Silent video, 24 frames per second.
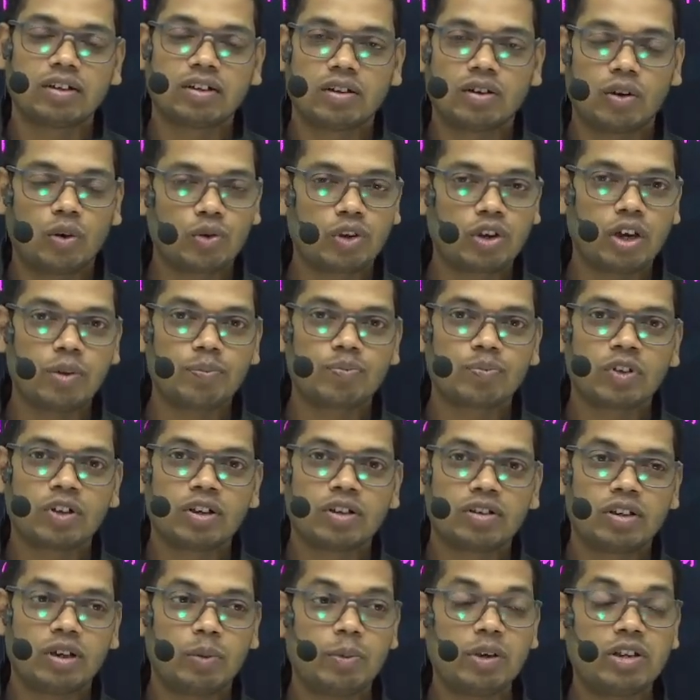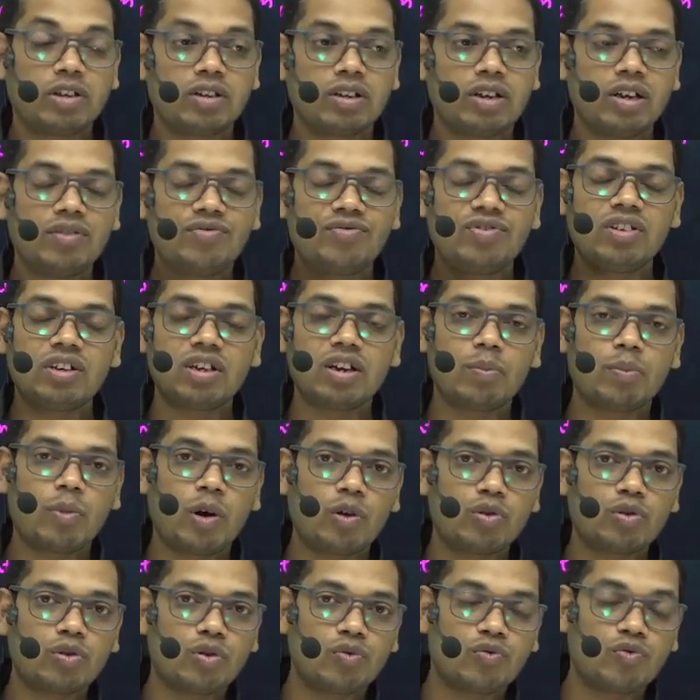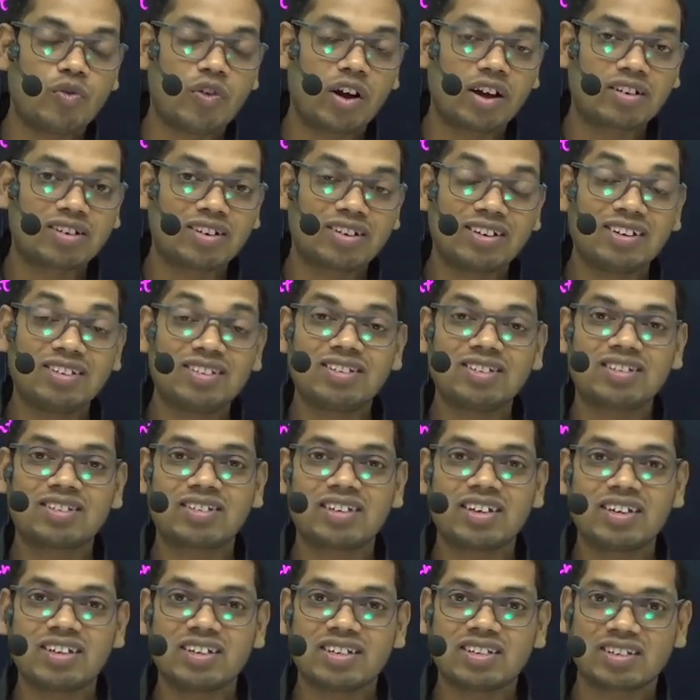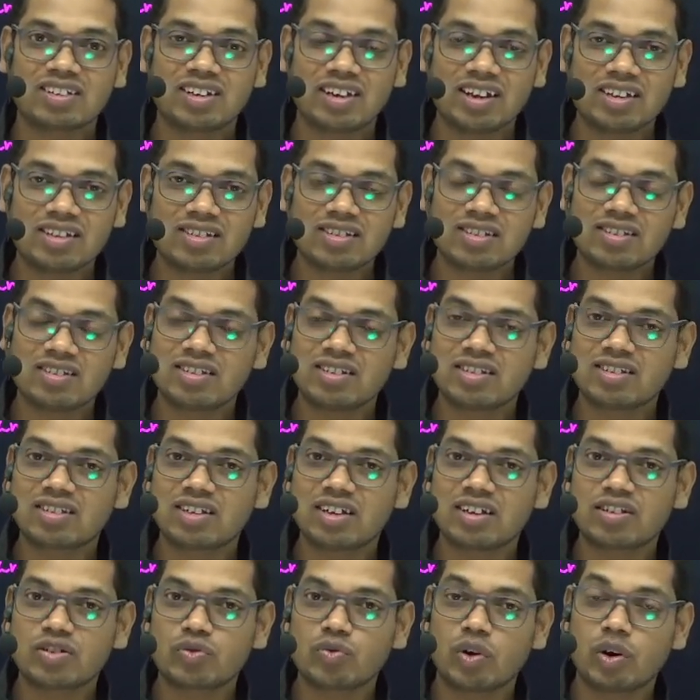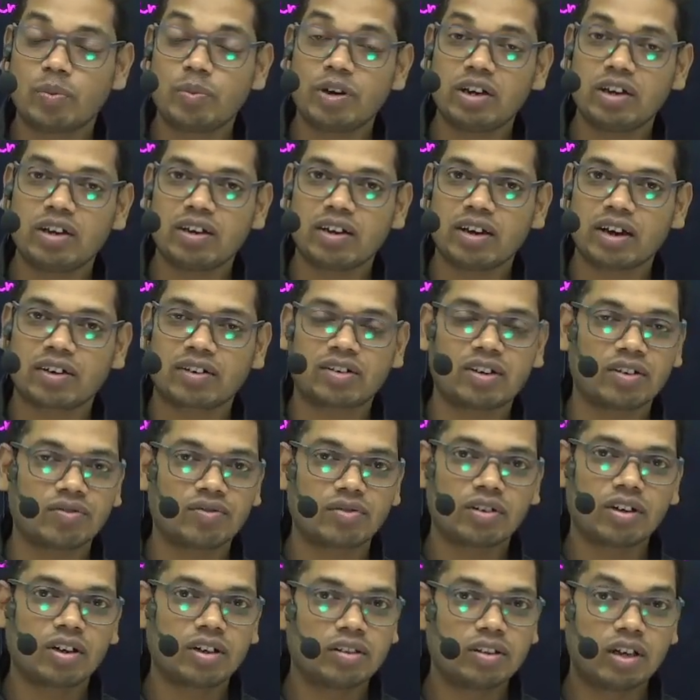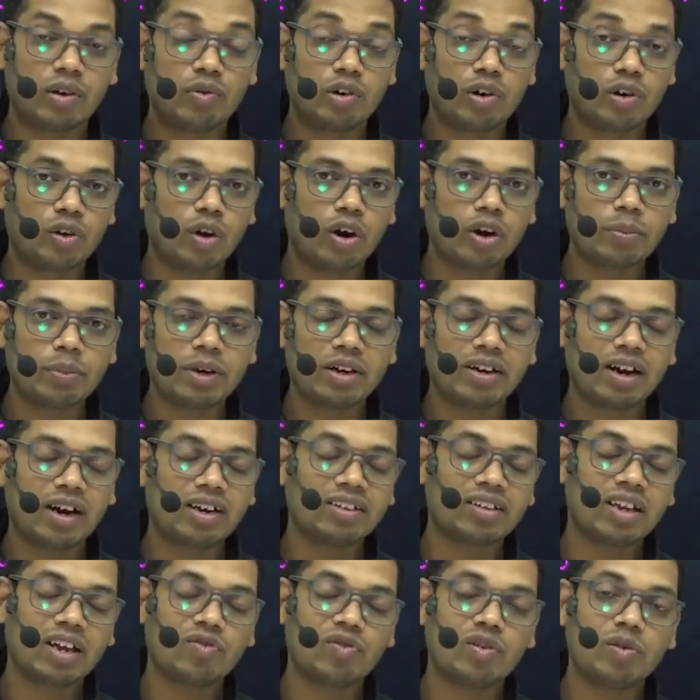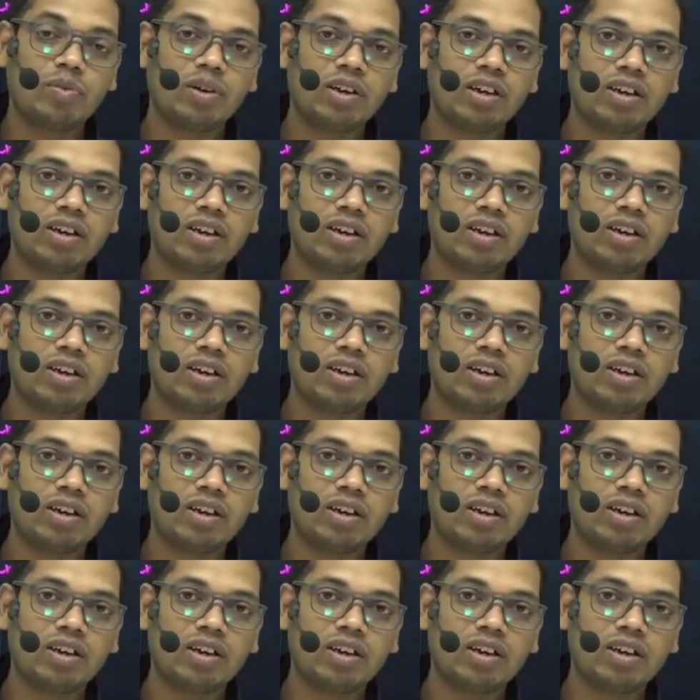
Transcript: Okay, that means if the amount of water in the cell is less, these cells will be inactive. They will not be dead, they will be